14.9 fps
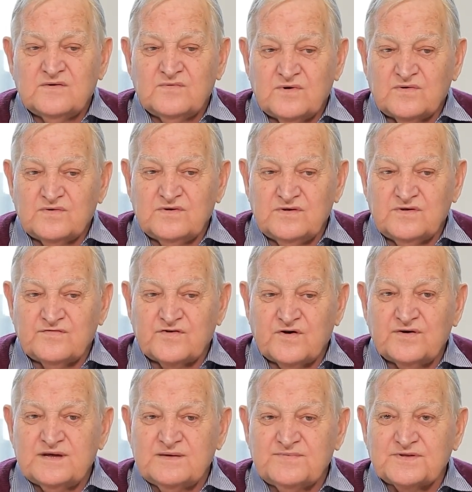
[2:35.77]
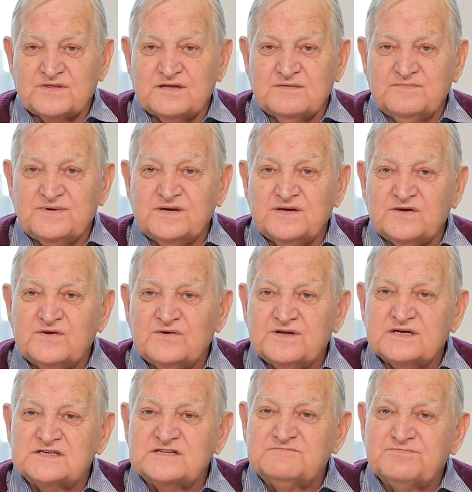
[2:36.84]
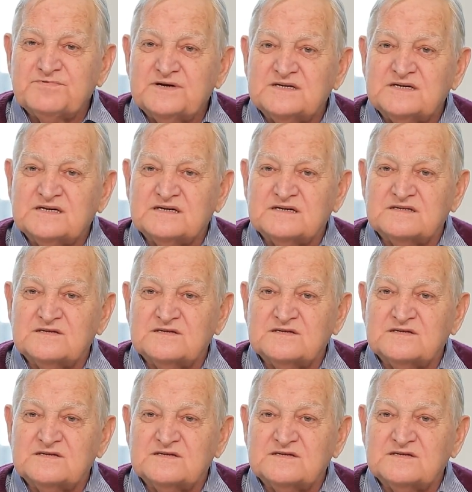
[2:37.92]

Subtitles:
well, you've got empathy, but you're not expressing it